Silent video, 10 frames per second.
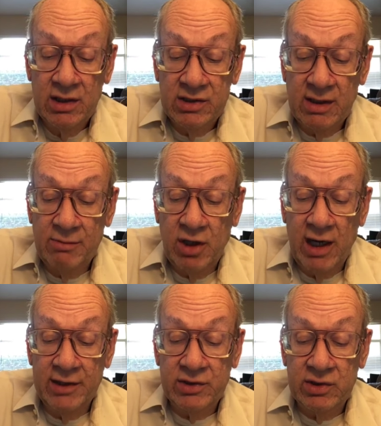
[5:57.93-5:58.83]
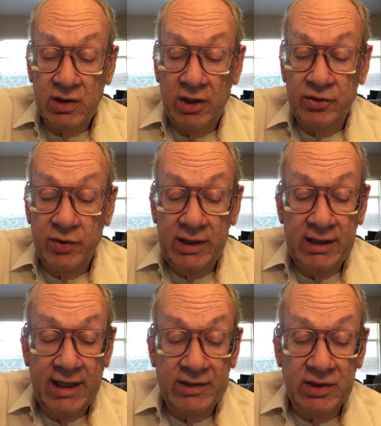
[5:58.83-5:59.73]
some costs are
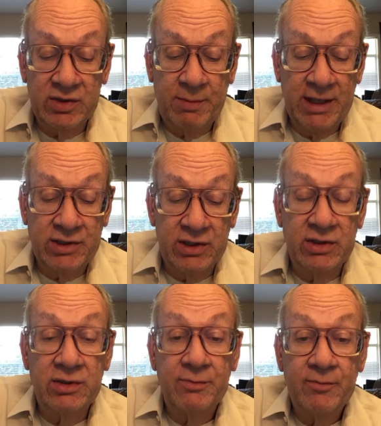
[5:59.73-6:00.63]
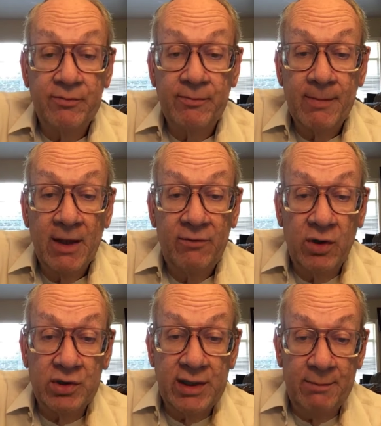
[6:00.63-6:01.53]
treated as expenses,
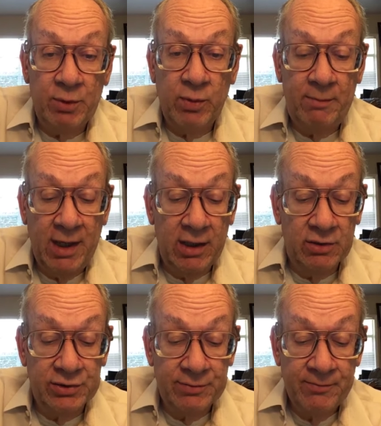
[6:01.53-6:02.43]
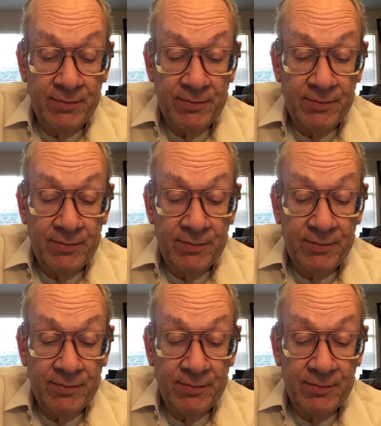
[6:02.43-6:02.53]
for example, repairs,